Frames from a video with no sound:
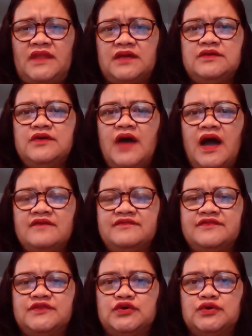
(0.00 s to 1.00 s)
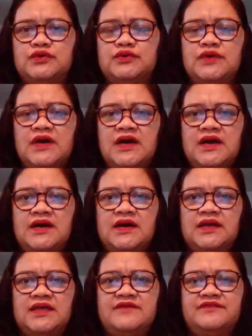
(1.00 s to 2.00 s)
you have to
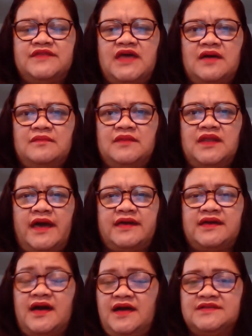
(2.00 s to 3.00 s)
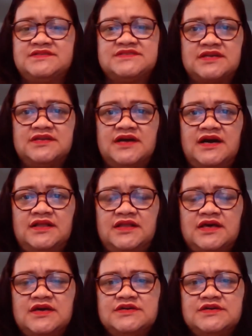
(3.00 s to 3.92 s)
give them like a hand signal.